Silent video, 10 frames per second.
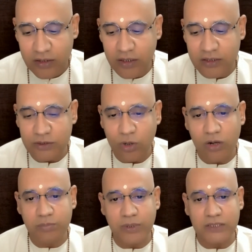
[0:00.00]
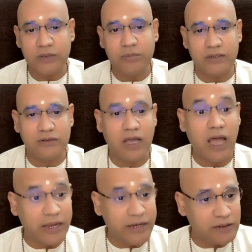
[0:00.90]
that is called pratima,
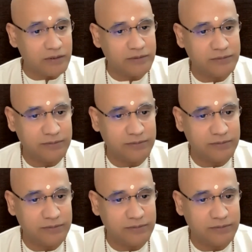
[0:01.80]
idol.